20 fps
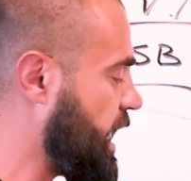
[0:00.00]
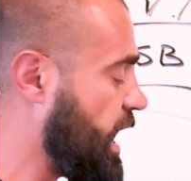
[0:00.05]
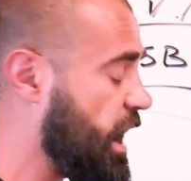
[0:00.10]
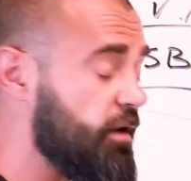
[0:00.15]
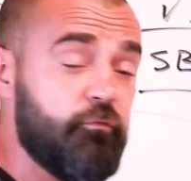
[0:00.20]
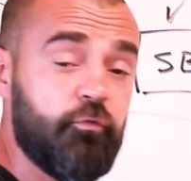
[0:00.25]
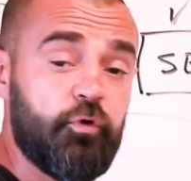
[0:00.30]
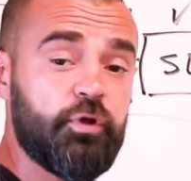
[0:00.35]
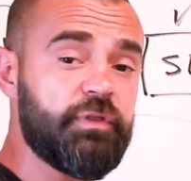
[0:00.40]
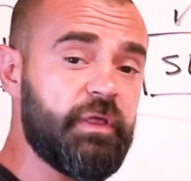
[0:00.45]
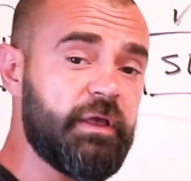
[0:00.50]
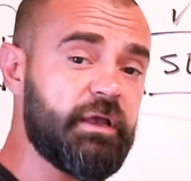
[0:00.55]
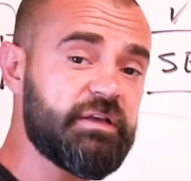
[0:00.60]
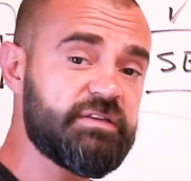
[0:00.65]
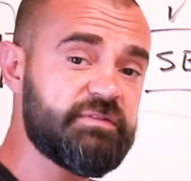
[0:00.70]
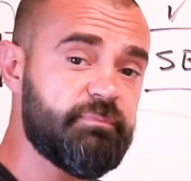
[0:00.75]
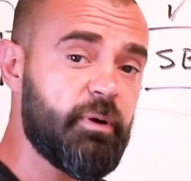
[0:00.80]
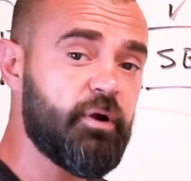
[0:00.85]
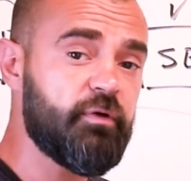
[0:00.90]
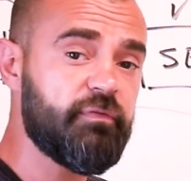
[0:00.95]
everything
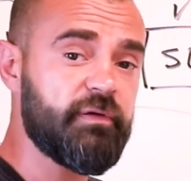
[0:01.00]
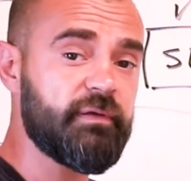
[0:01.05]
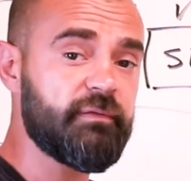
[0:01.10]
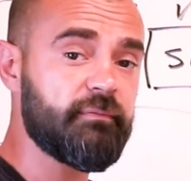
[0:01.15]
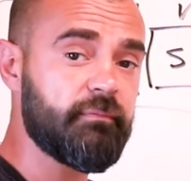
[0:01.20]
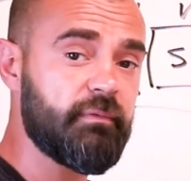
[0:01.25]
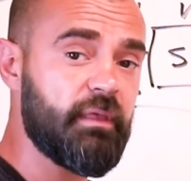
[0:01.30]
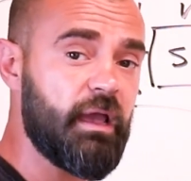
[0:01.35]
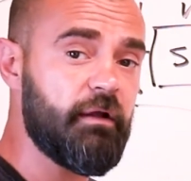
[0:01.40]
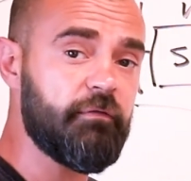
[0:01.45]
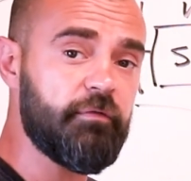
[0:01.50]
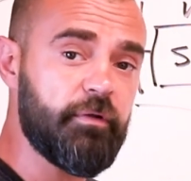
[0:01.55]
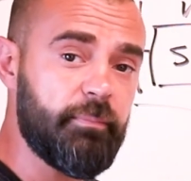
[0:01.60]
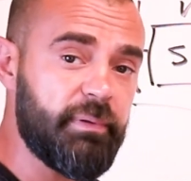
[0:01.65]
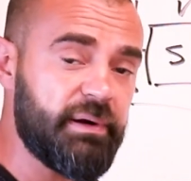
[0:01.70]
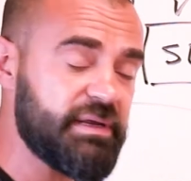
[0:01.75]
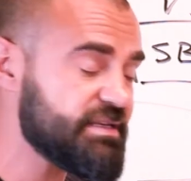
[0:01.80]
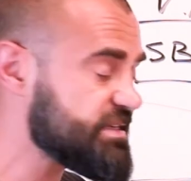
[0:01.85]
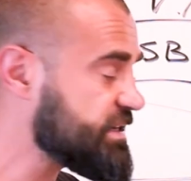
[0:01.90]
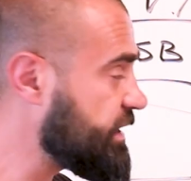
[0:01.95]
is perfect.
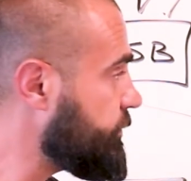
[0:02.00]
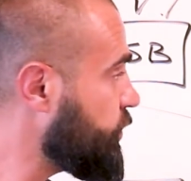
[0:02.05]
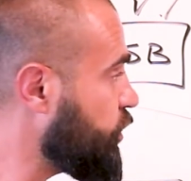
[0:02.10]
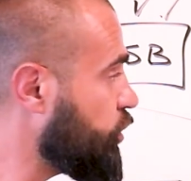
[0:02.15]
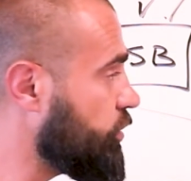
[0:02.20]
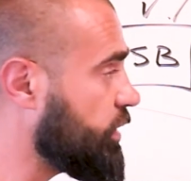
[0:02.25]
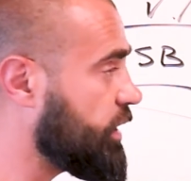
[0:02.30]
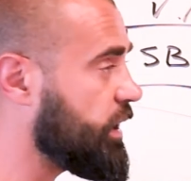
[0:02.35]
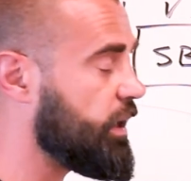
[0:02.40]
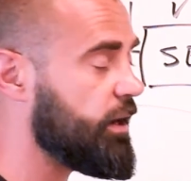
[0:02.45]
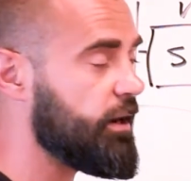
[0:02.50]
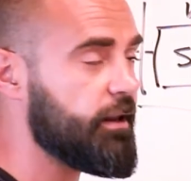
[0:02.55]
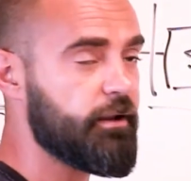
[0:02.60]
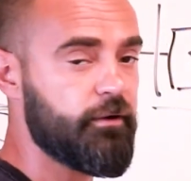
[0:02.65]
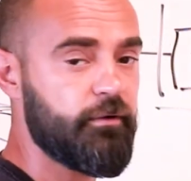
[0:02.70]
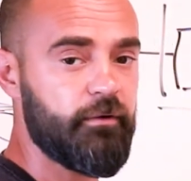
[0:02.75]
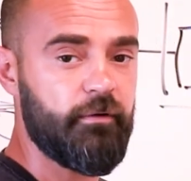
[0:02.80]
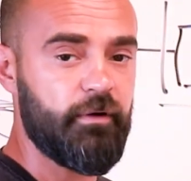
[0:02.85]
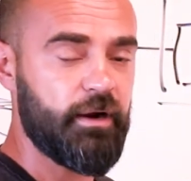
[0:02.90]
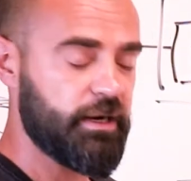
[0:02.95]
Everybody's communicating
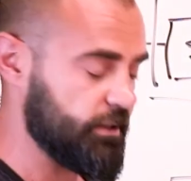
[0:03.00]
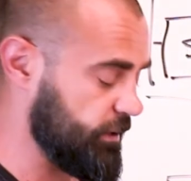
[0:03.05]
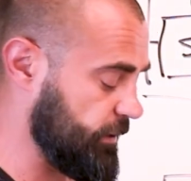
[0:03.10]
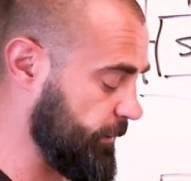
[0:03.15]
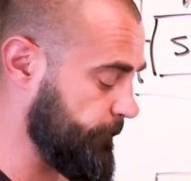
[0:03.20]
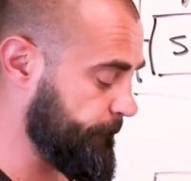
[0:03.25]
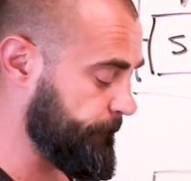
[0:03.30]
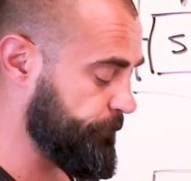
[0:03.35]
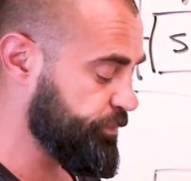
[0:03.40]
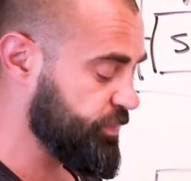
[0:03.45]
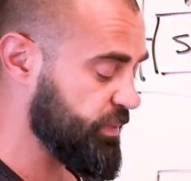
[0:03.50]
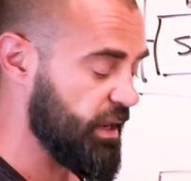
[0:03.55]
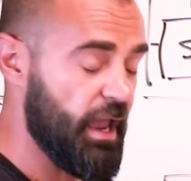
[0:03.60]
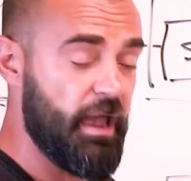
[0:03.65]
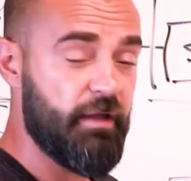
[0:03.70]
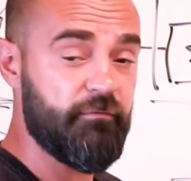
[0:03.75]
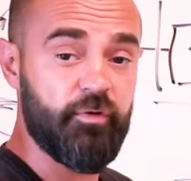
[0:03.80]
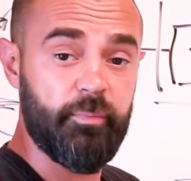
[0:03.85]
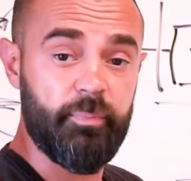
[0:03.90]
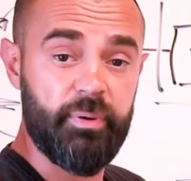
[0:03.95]
correctly.
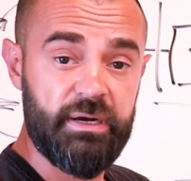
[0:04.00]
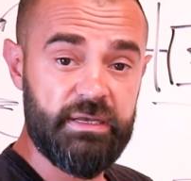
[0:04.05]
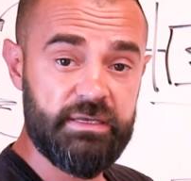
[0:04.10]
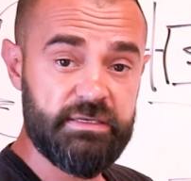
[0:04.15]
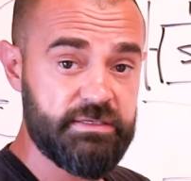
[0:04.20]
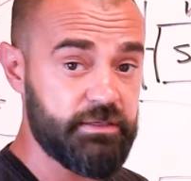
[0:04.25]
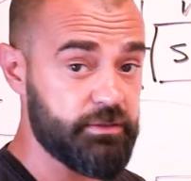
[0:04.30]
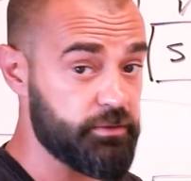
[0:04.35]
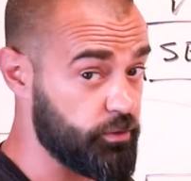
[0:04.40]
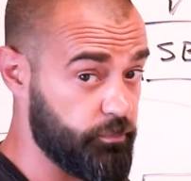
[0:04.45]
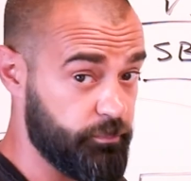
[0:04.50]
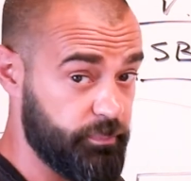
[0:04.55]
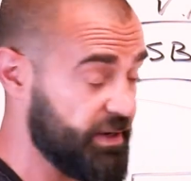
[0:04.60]
Everybody is in their